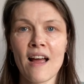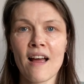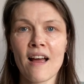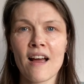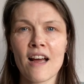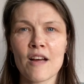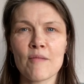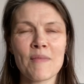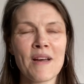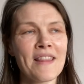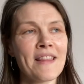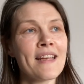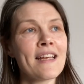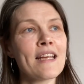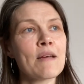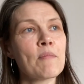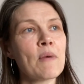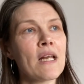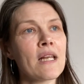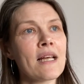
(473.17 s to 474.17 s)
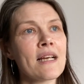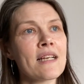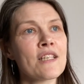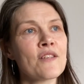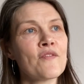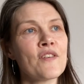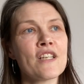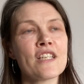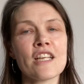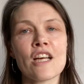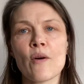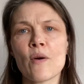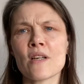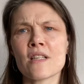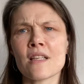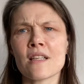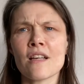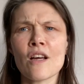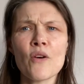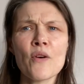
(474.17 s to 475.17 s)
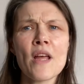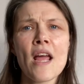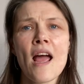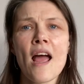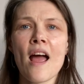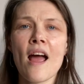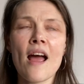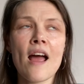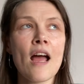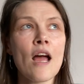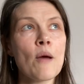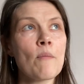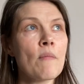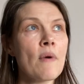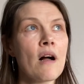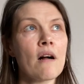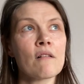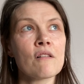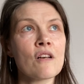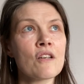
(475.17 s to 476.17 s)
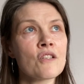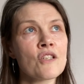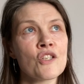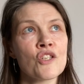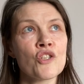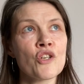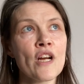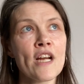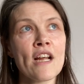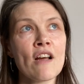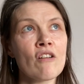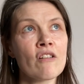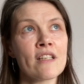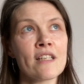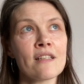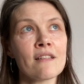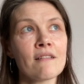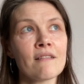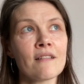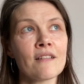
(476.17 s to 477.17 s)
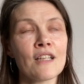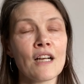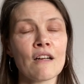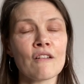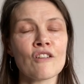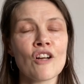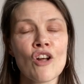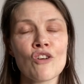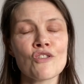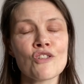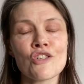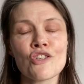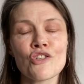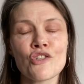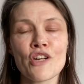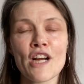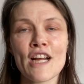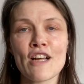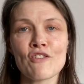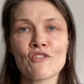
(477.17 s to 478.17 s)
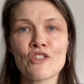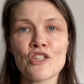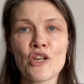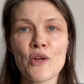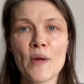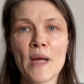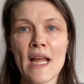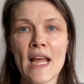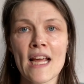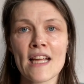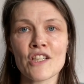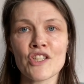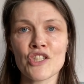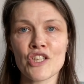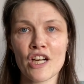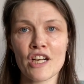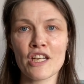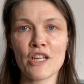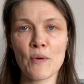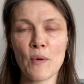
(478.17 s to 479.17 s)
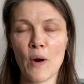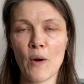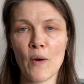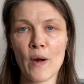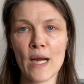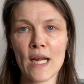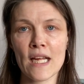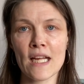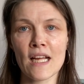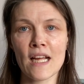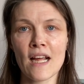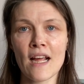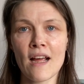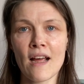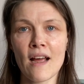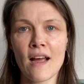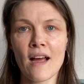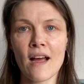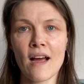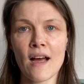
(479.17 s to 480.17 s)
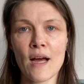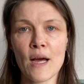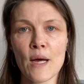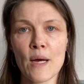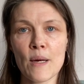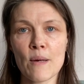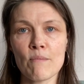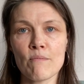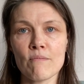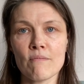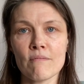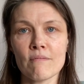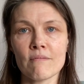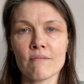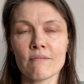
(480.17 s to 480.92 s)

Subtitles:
I think in my last video I said, oh yeah, I'll concentrate on it. I'll concentrate on doing it in January, and